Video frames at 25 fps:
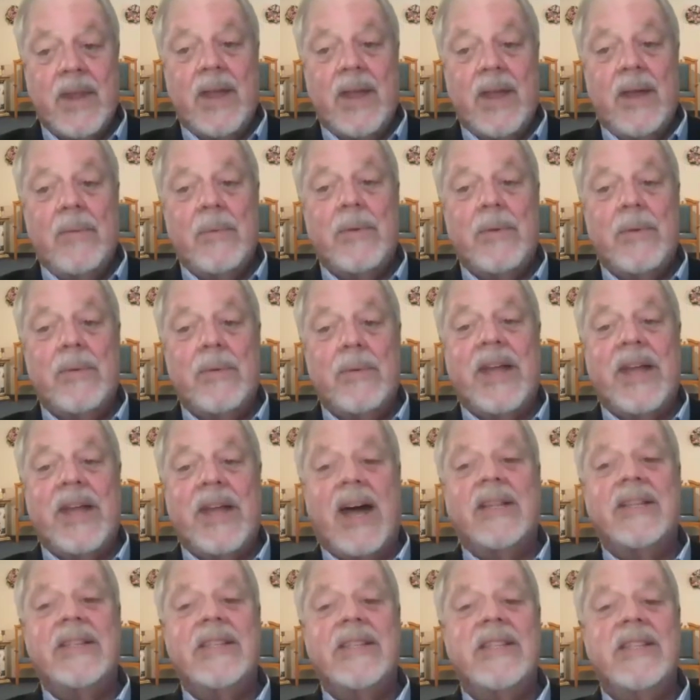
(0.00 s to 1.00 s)
We will now
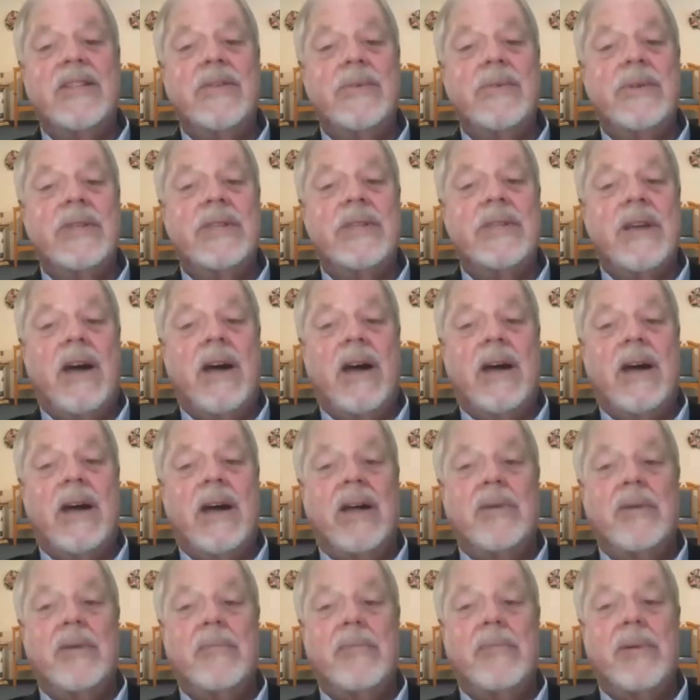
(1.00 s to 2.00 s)
listen to a song
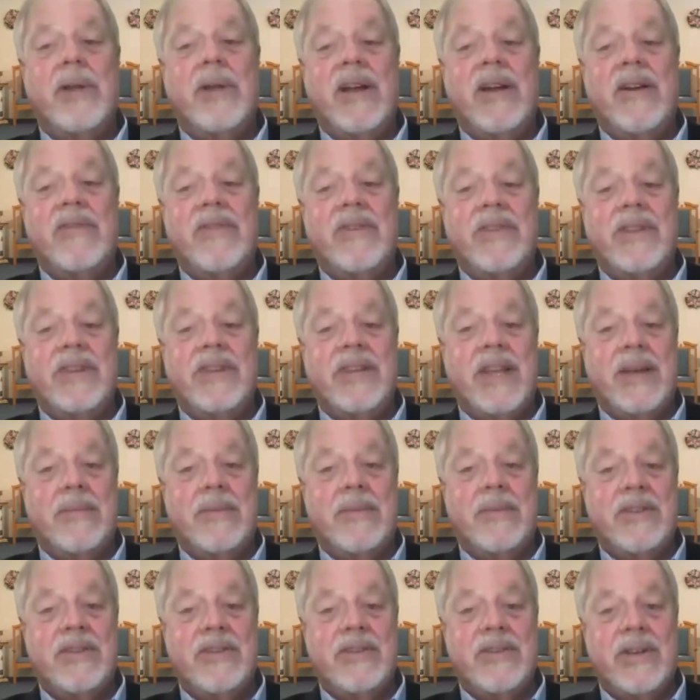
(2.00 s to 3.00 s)
and prepare for the
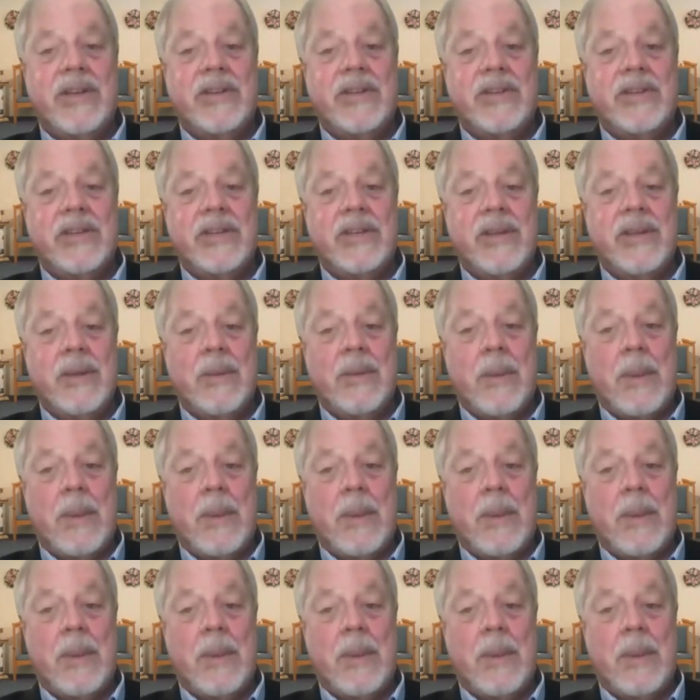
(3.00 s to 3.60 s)
demonstration.